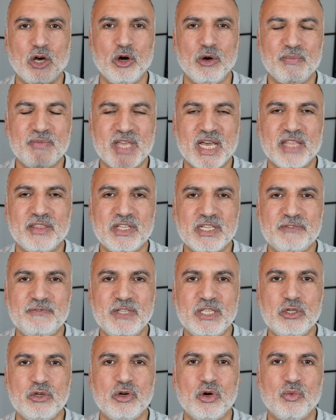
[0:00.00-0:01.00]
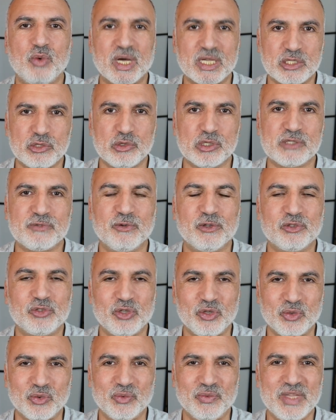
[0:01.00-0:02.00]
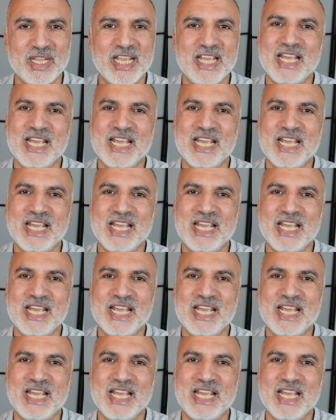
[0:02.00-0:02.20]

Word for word: hope that this video was useful to you.